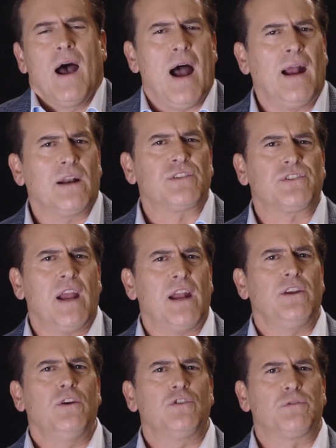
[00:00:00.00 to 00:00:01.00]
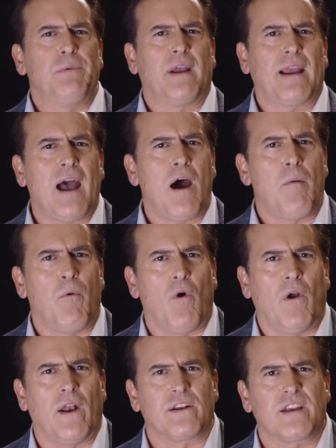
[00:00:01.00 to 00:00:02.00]
"I understand you used to be a
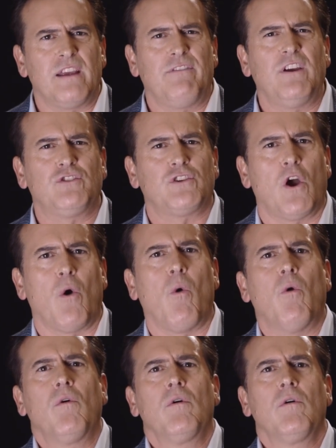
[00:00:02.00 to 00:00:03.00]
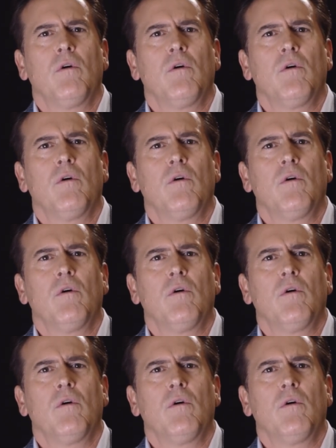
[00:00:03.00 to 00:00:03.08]
cowboy in a TV show."